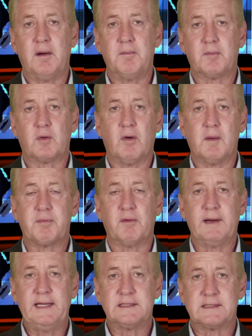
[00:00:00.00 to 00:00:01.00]

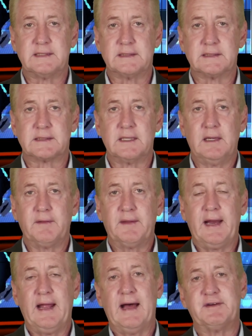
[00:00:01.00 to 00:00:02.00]
corporations
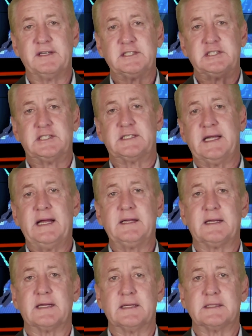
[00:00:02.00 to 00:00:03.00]
that have
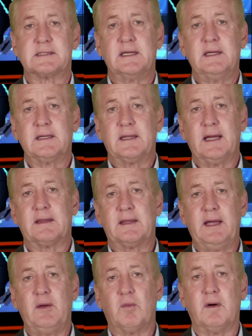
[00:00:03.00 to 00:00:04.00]
agendas that
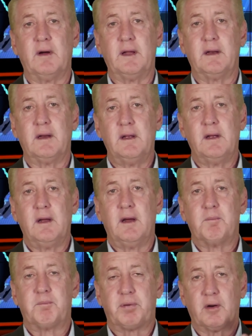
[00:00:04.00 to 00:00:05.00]
they want
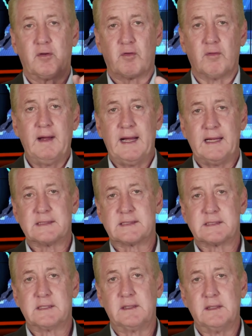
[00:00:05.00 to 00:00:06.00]

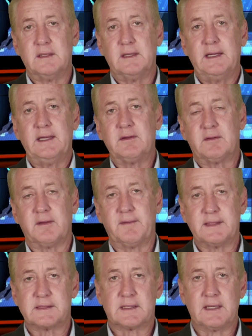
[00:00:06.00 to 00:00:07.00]
progressed into
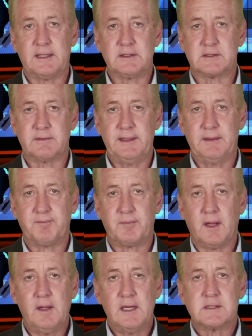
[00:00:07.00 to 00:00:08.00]
this country.
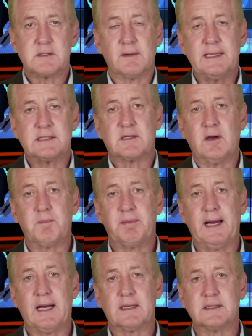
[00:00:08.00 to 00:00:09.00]
So let's go
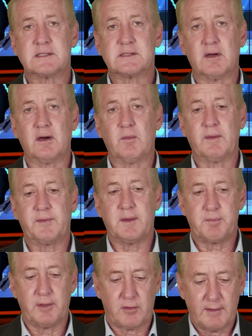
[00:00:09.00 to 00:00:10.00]
back and start with
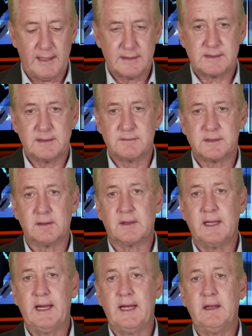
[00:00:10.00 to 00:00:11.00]
the progressives,
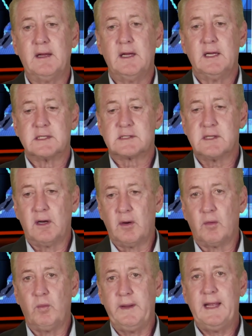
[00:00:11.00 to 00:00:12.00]
okay? So we